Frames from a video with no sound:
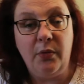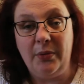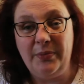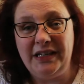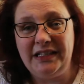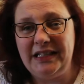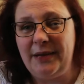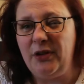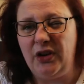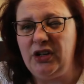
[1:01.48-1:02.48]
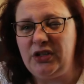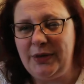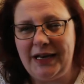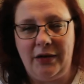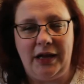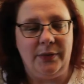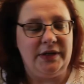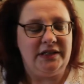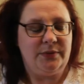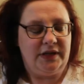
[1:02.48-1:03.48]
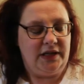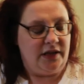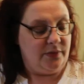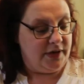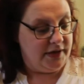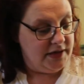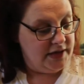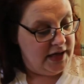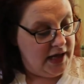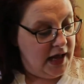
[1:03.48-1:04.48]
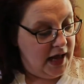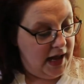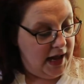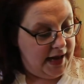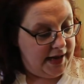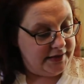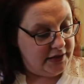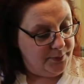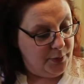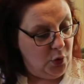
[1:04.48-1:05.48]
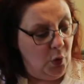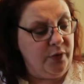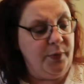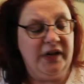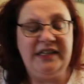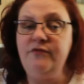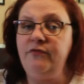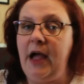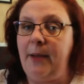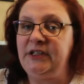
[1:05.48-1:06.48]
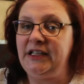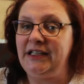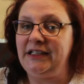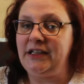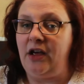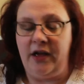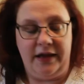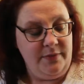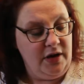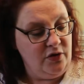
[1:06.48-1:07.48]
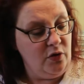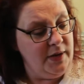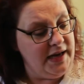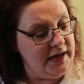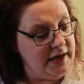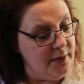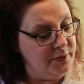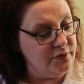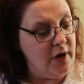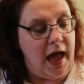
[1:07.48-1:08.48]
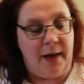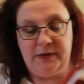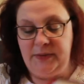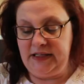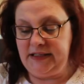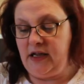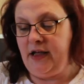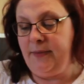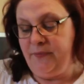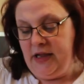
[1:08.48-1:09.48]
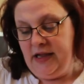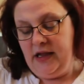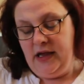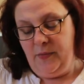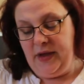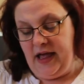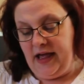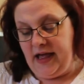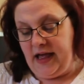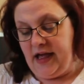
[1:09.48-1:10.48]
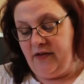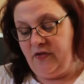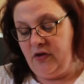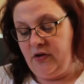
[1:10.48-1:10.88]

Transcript: won't be today, I'm not going to do it now like we did with the other one. And the book, well the book isn't wrapped this time. Normally it comes wrapped, but this time we have